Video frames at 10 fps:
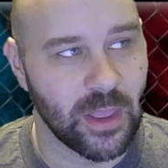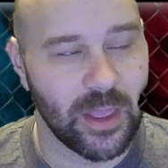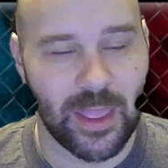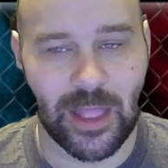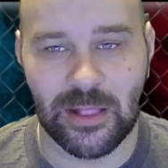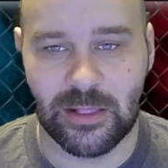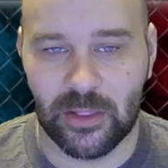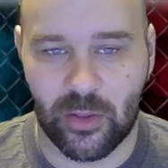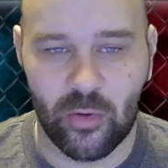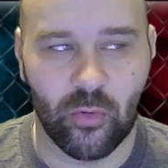
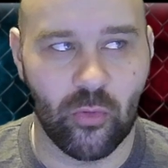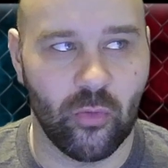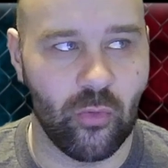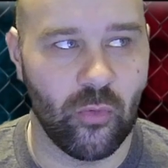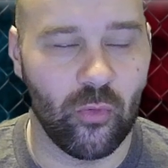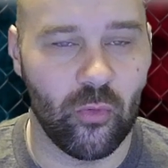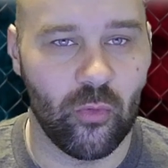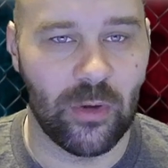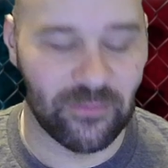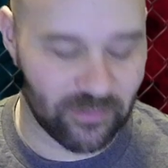Hello,
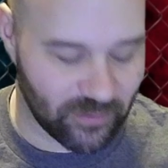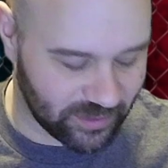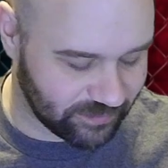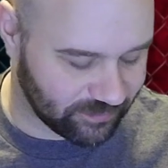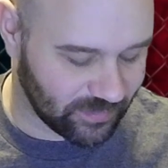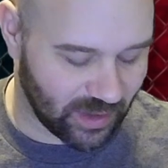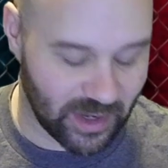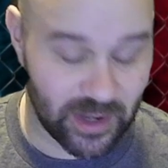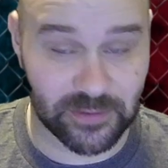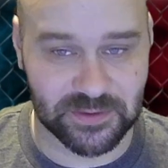everyone,
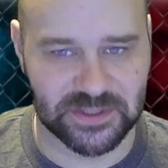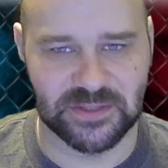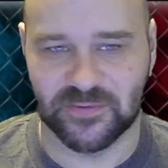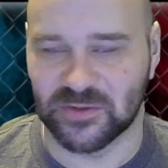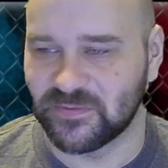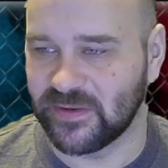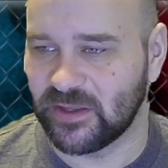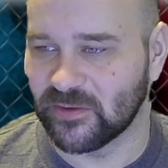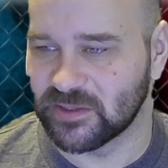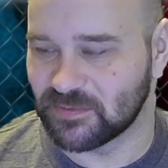and this is the first video
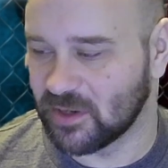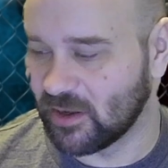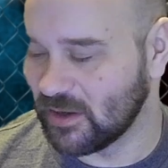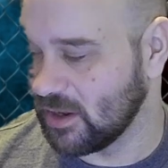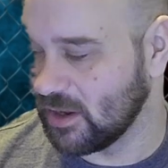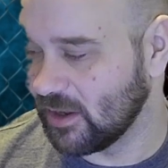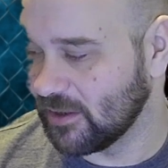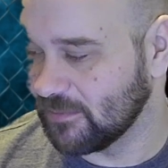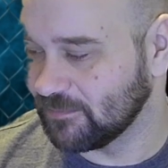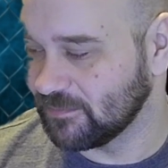that's been on
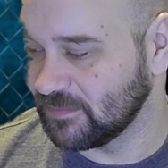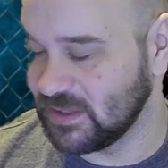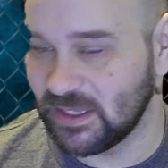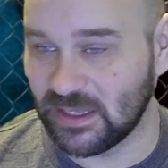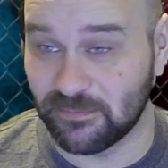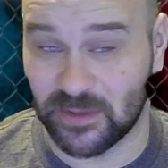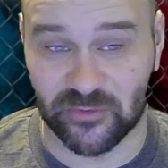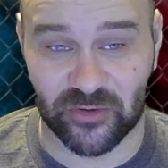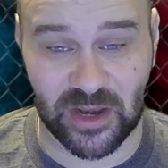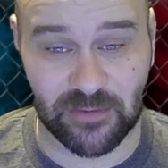the
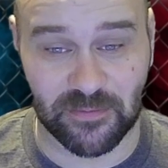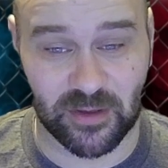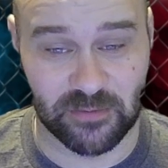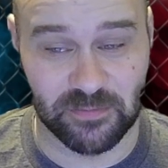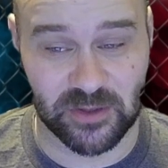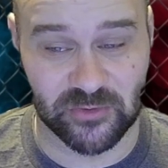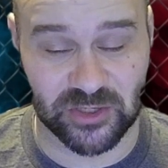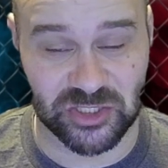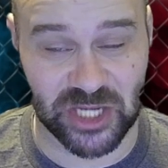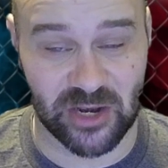Meodred
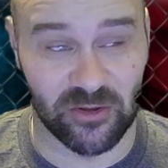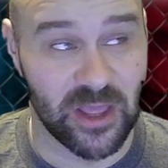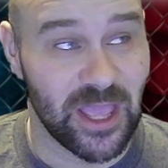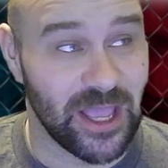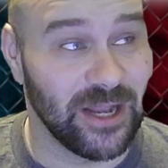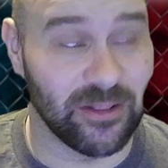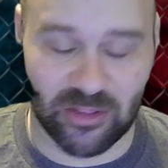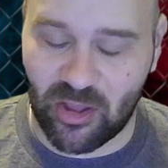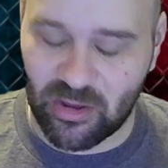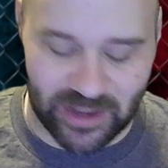channel in a
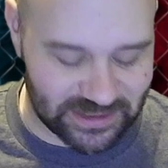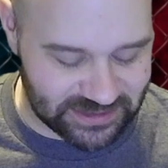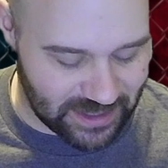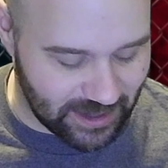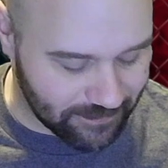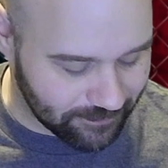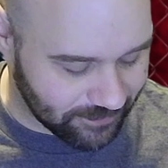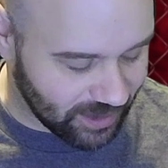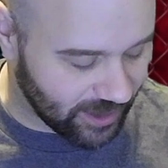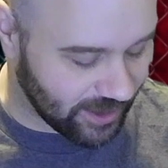long ass time.
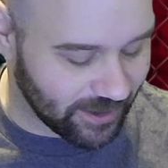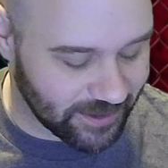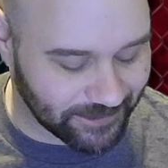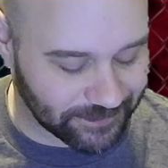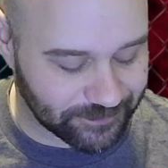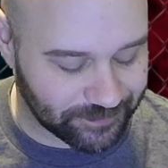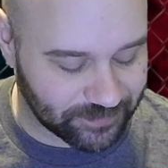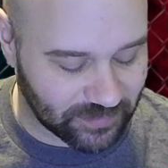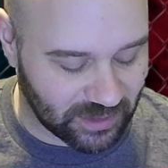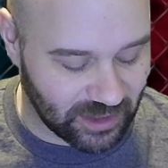Kind
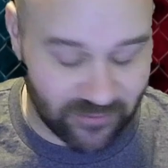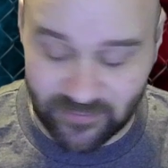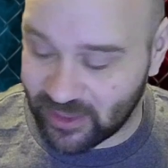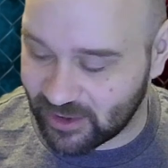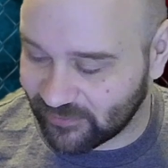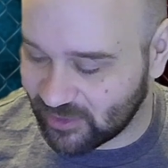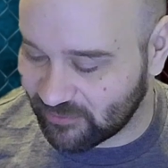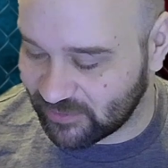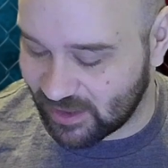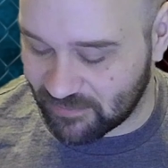of fell out of love
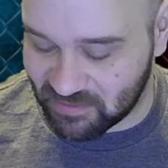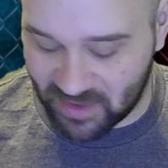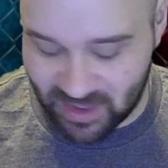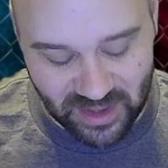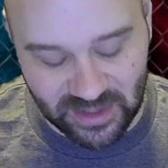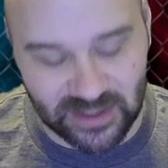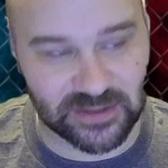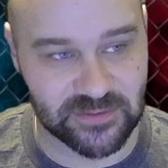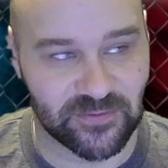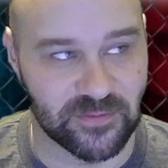with MMA
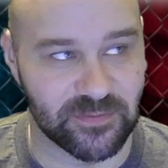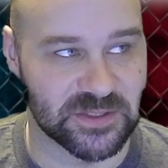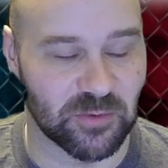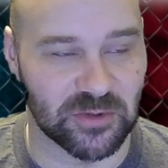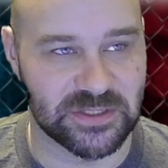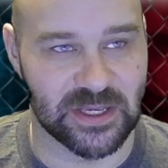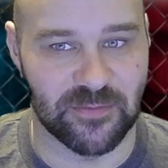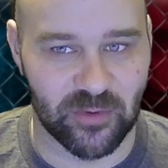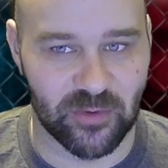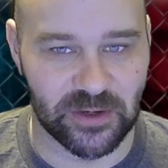and from the sports
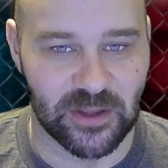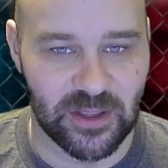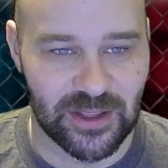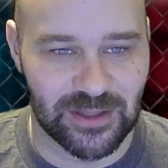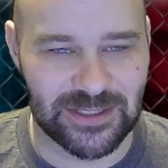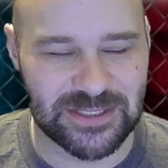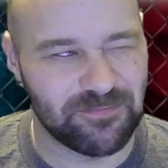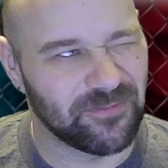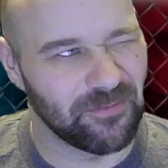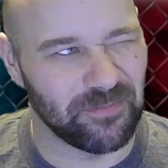standpoint, at least
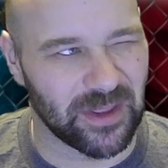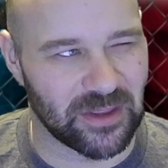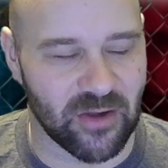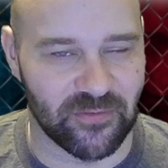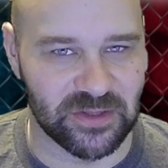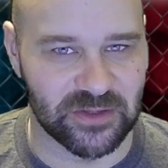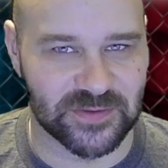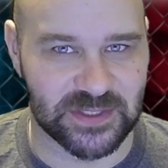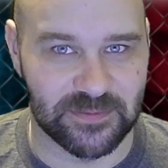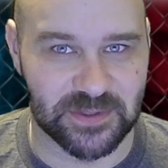from like covering the
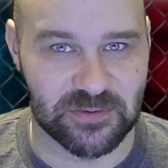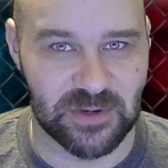UFC, because when